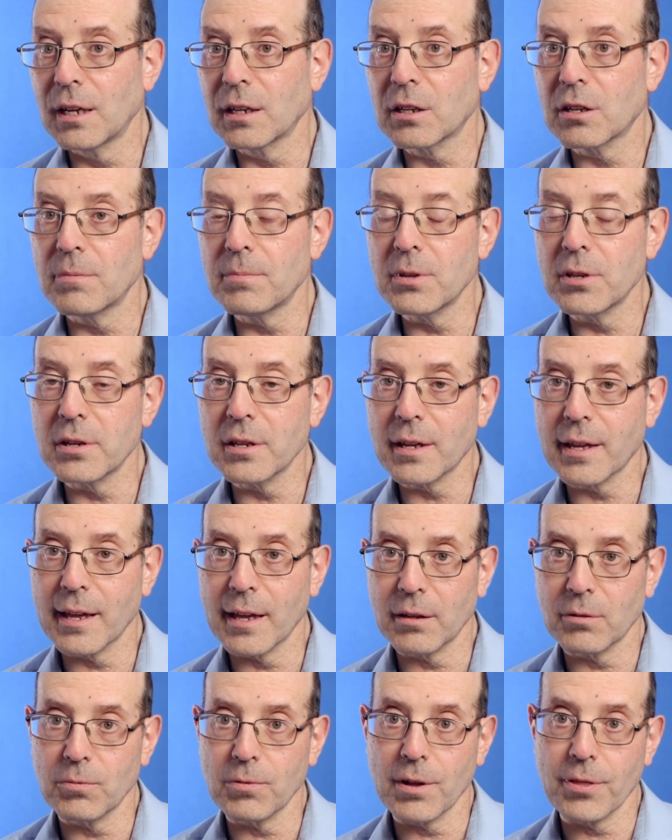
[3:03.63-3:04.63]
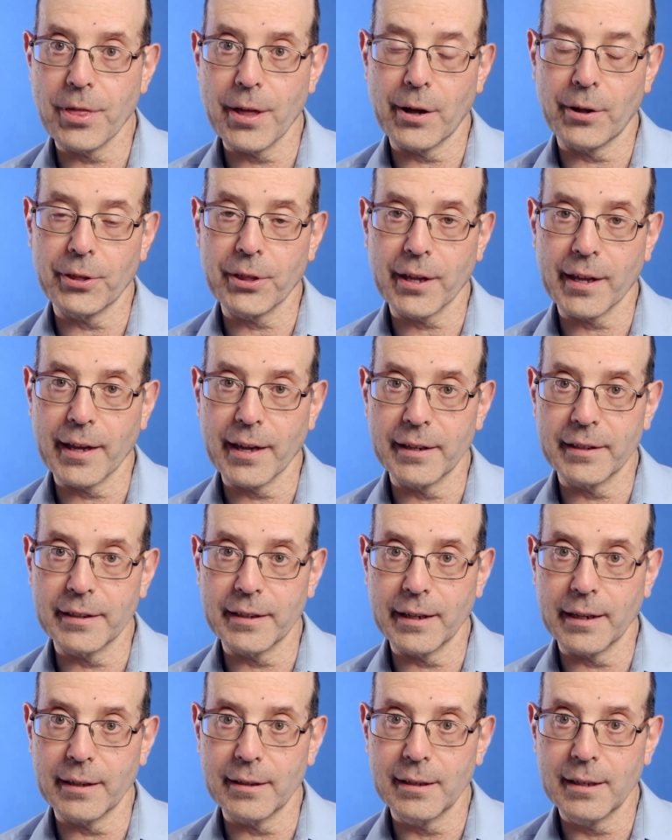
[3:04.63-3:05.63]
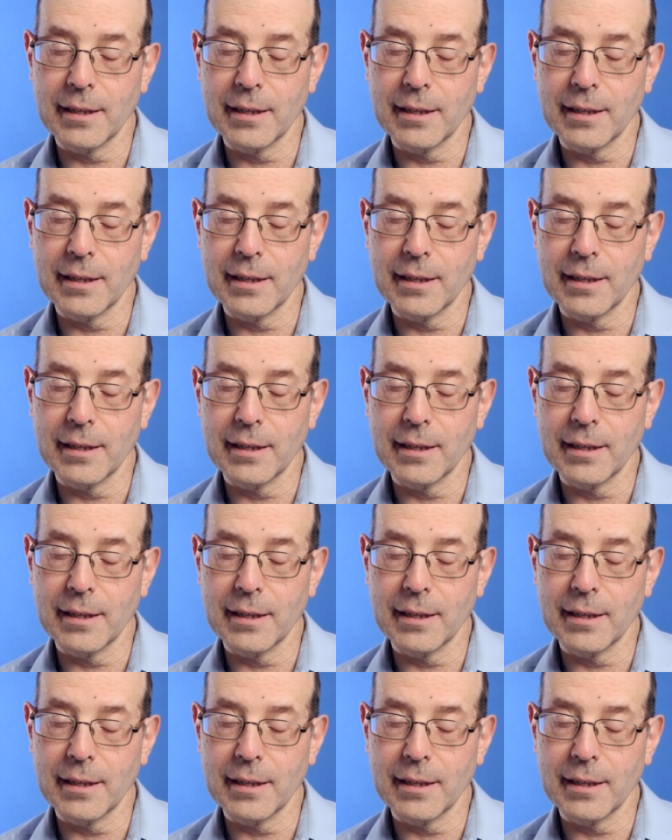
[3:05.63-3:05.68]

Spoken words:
communicate with Health Canada.